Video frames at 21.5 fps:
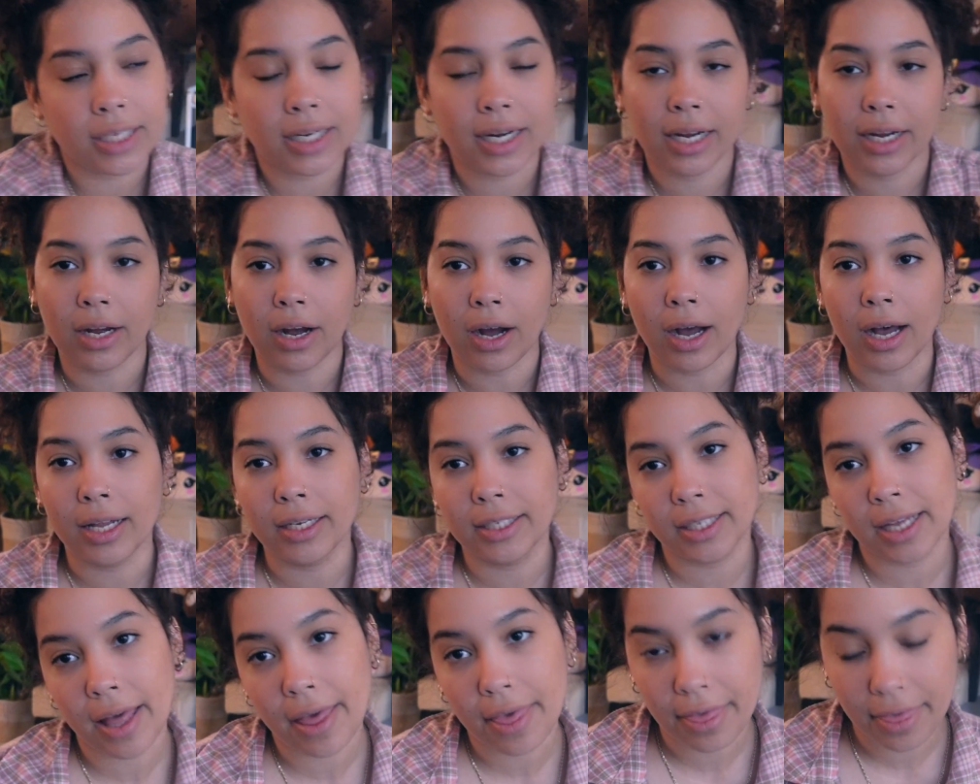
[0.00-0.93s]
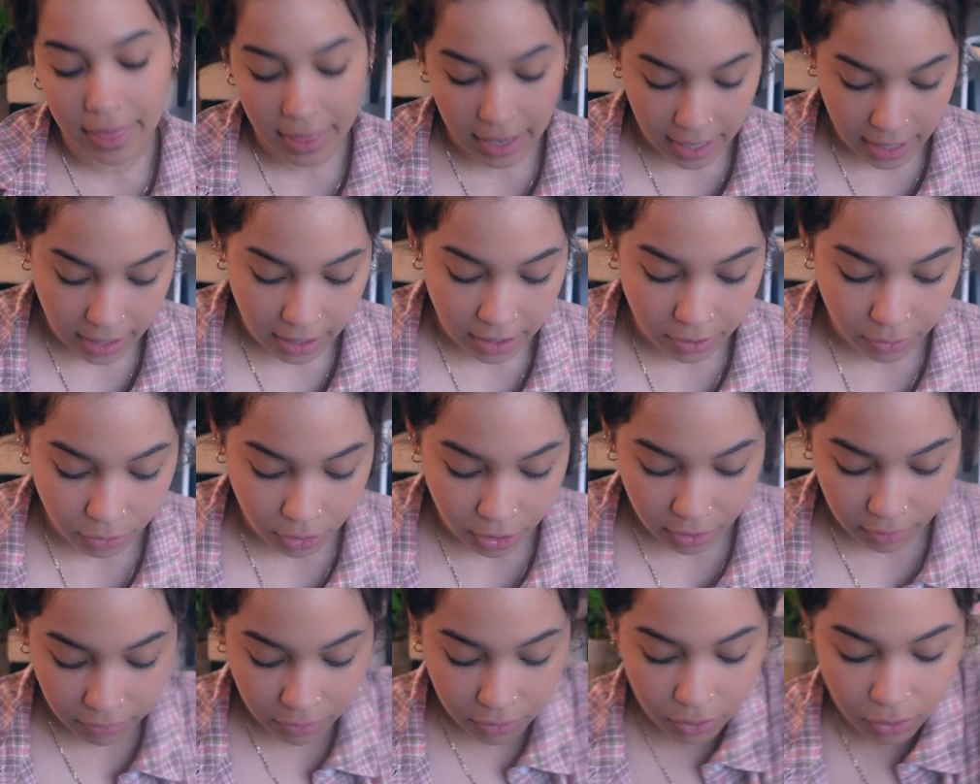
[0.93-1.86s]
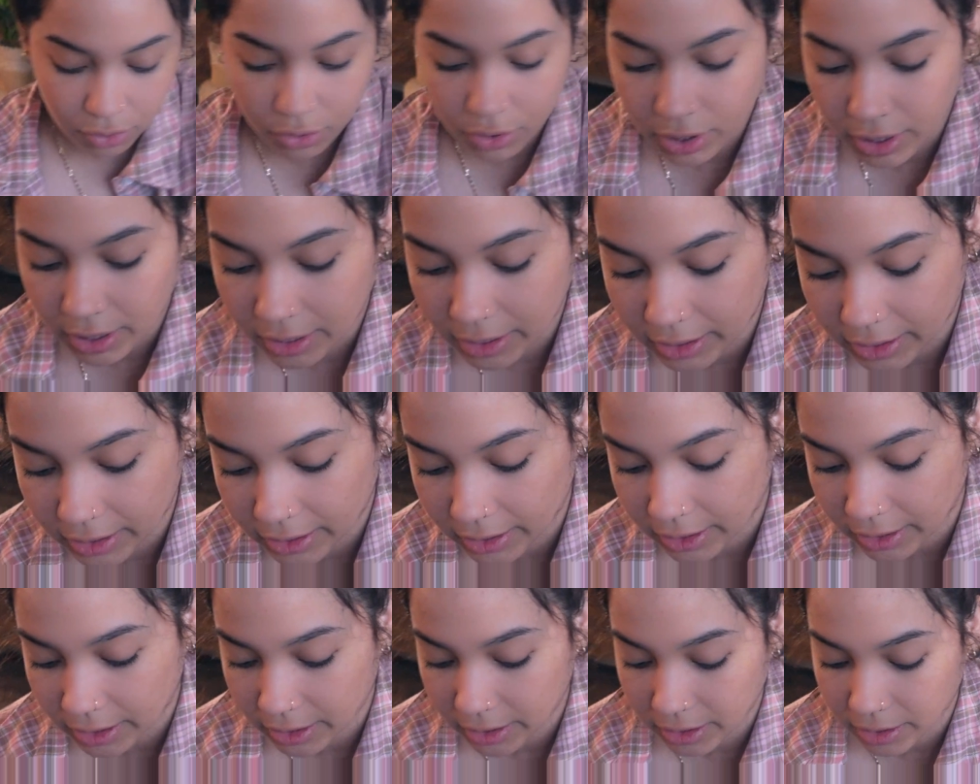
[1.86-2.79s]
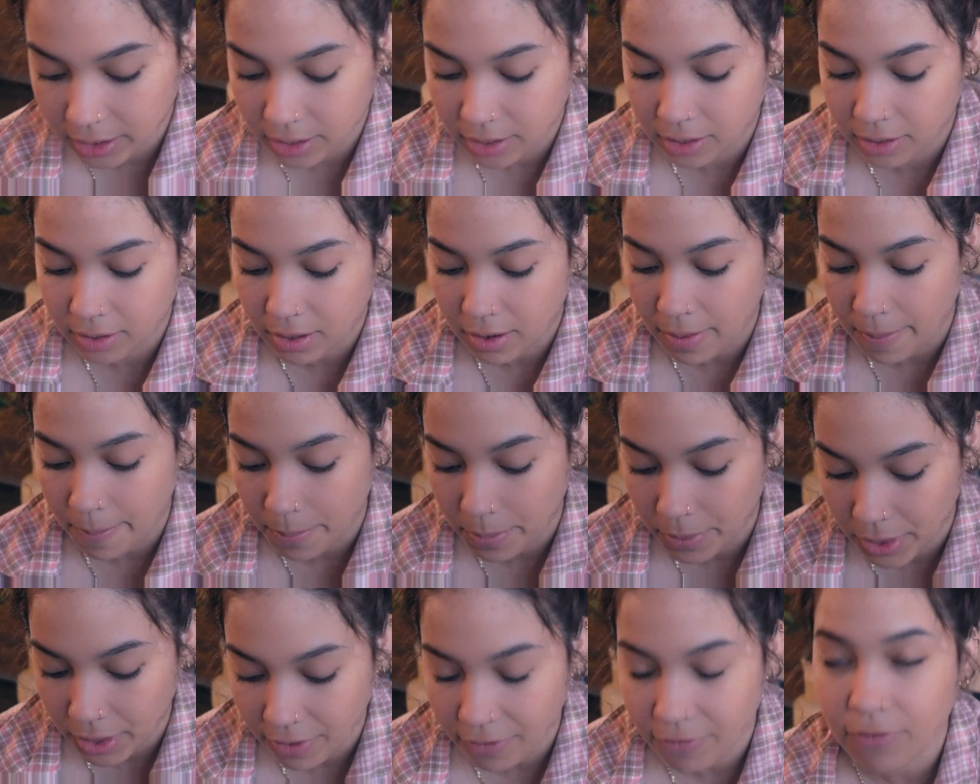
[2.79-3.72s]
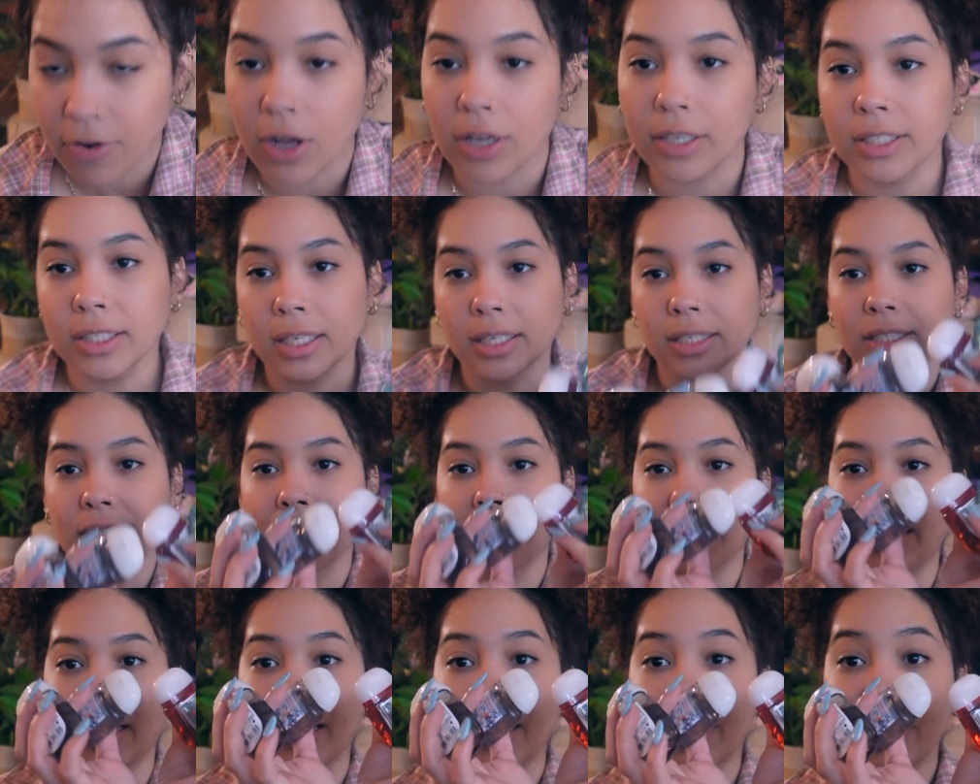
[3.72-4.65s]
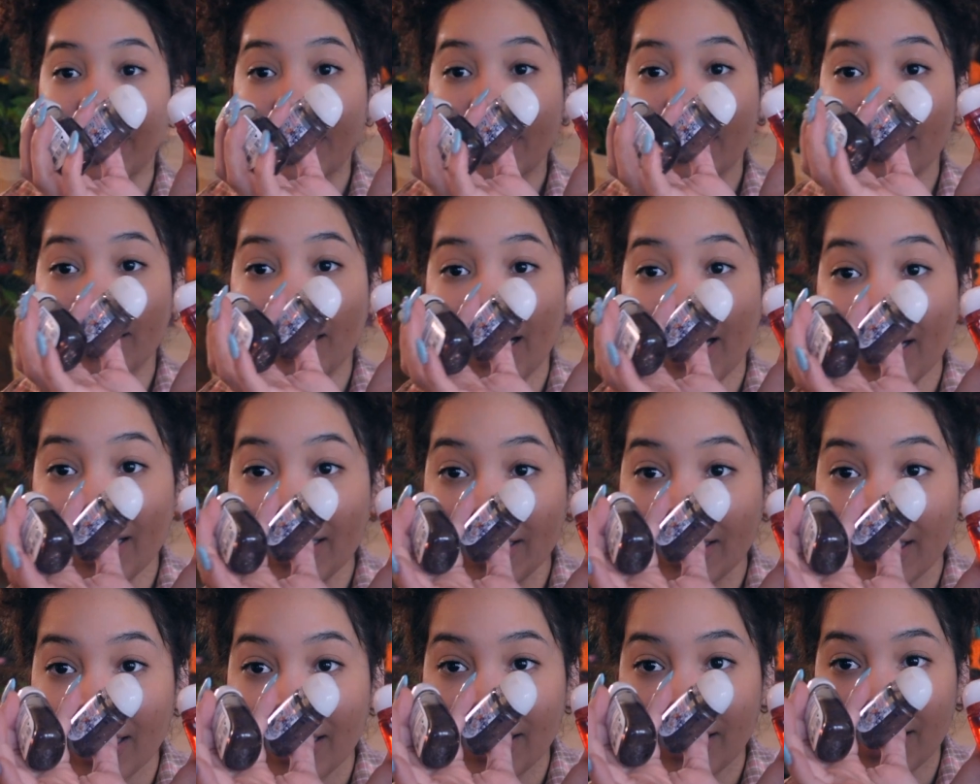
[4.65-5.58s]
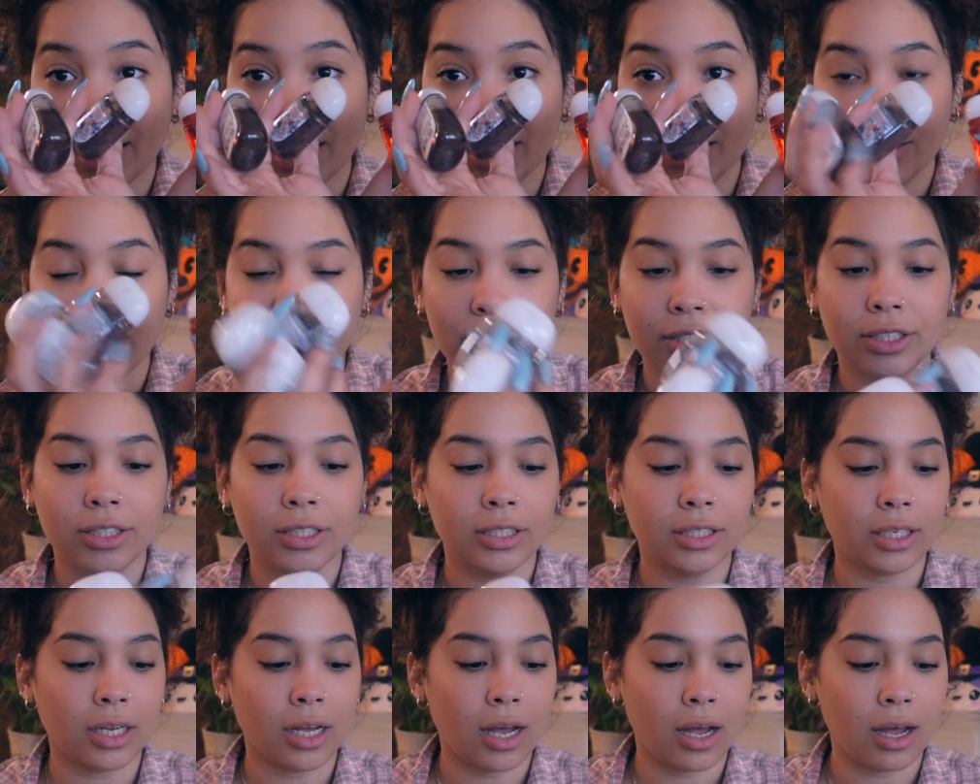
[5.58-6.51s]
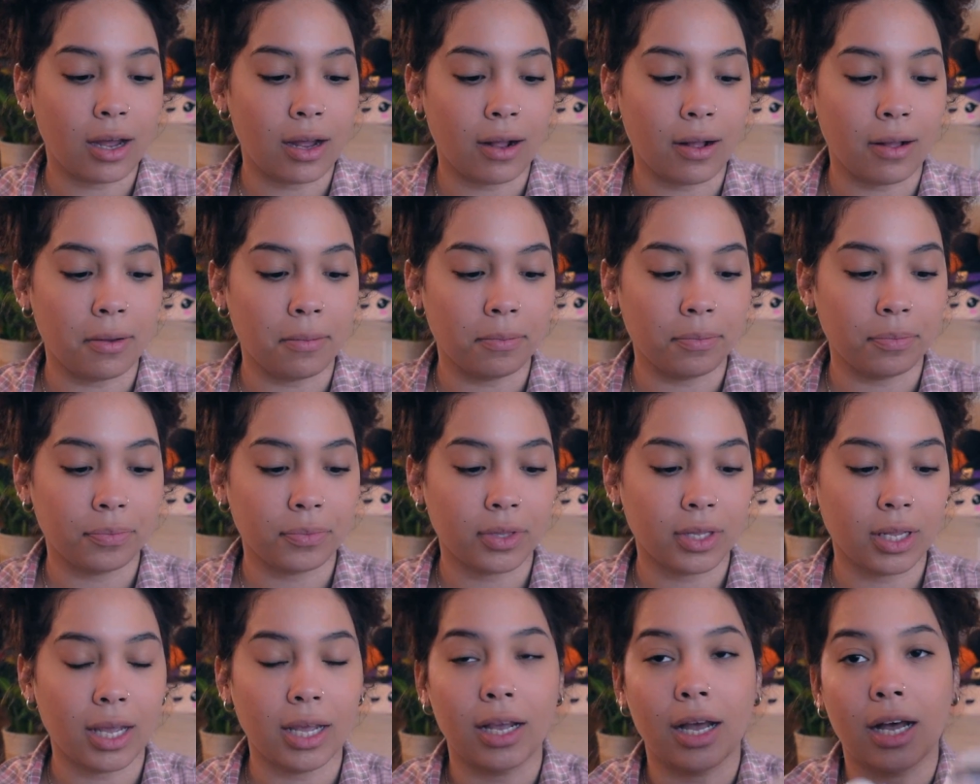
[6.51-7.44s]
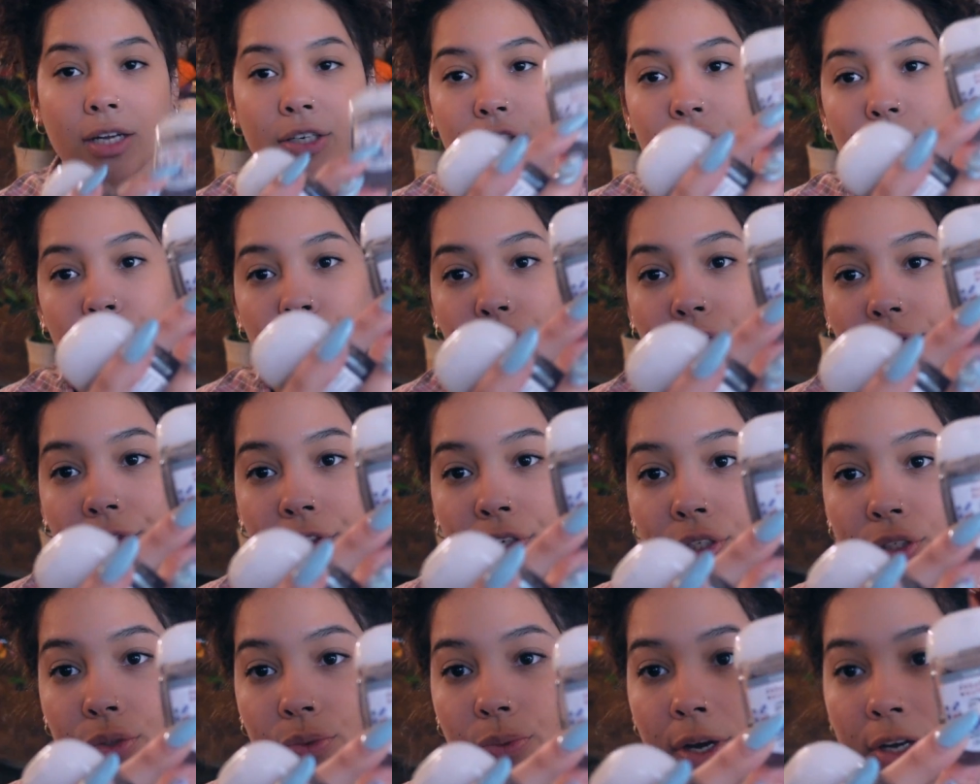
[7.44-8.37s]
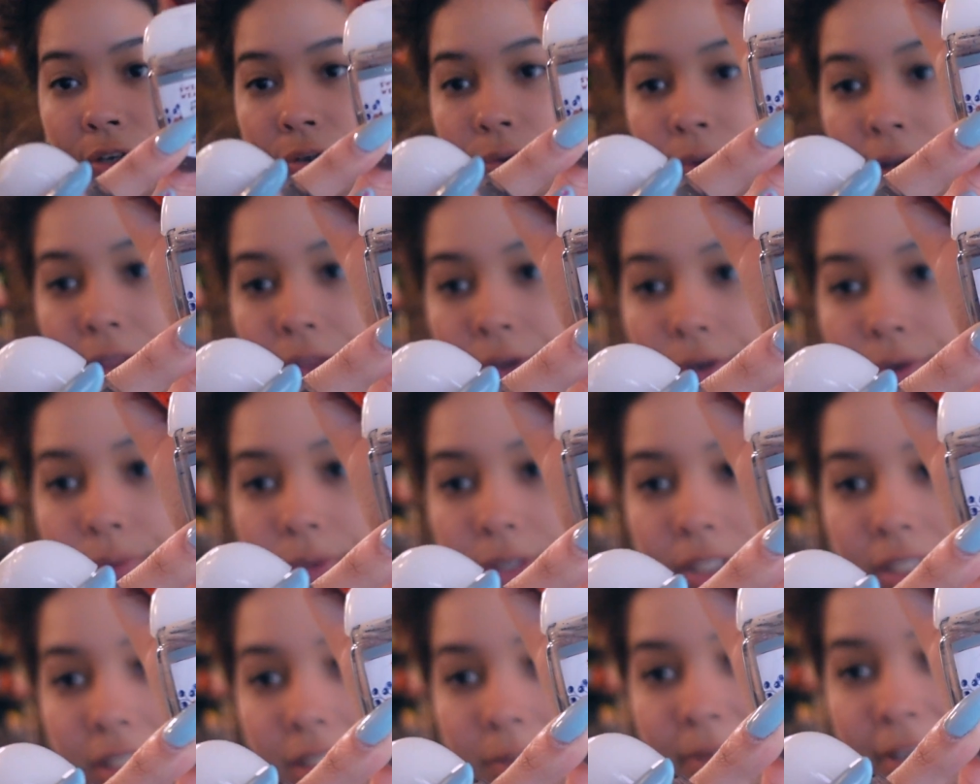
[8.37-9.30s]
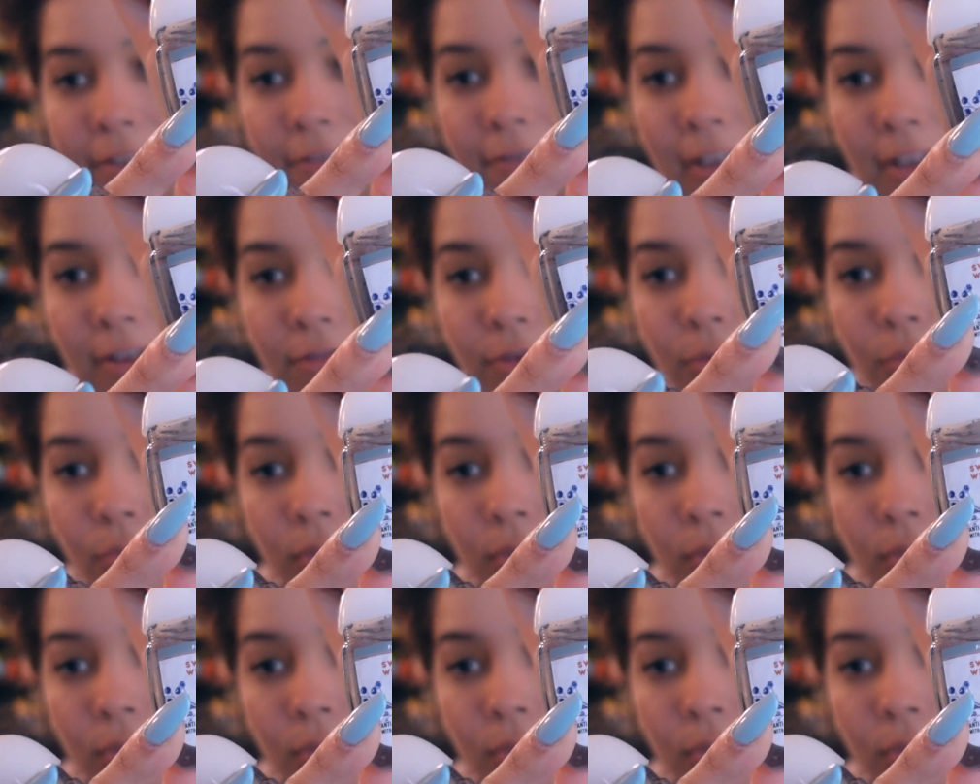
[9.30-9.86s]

that I got there were, of course, some fall scented hand sanitizers, um, I got two of the Sweater Weather, which is my favorite